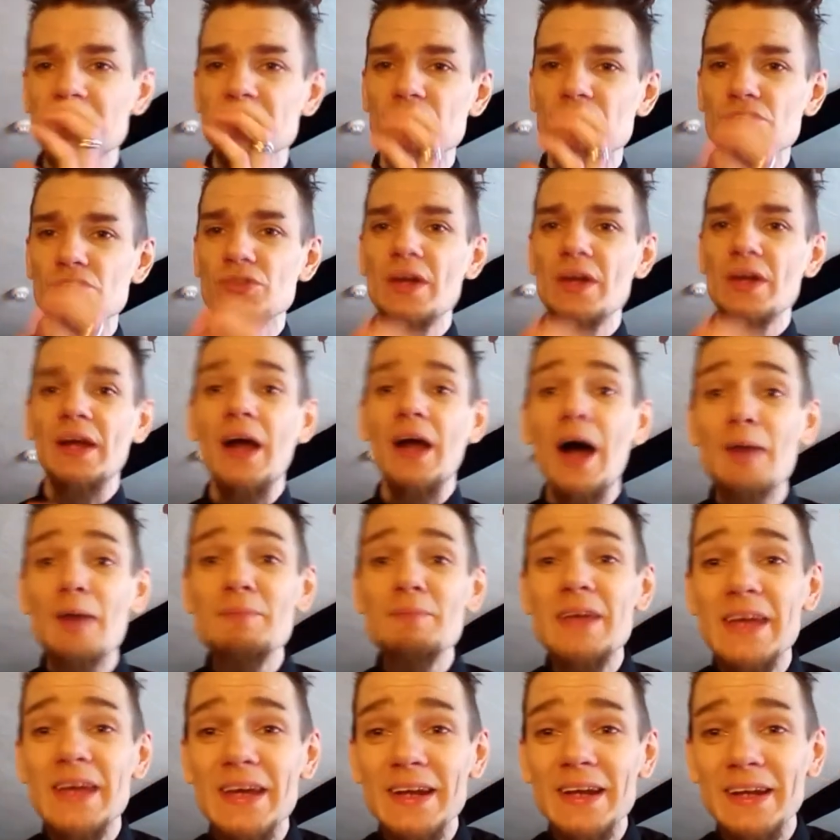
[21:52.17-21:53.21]
of string. I'm
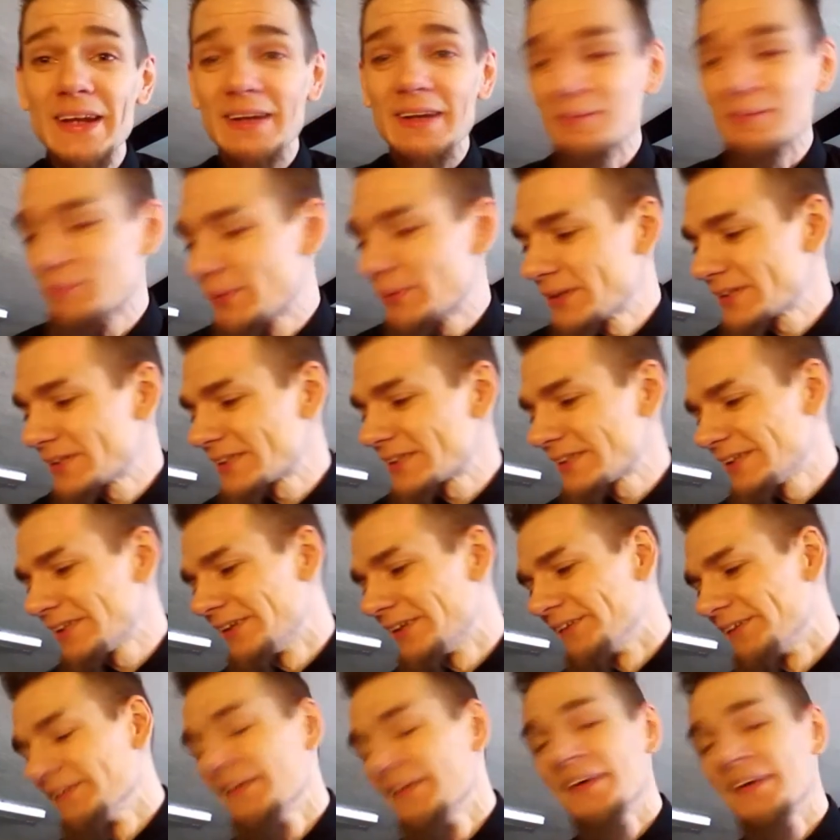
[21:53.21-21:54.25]
kidding, but
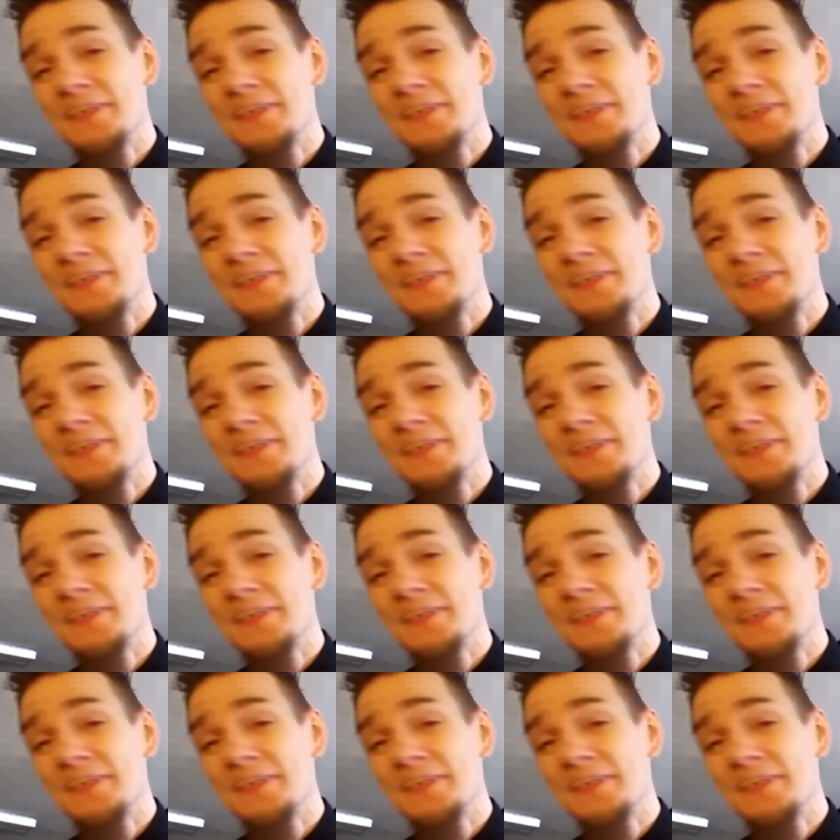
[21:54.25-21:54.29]
still,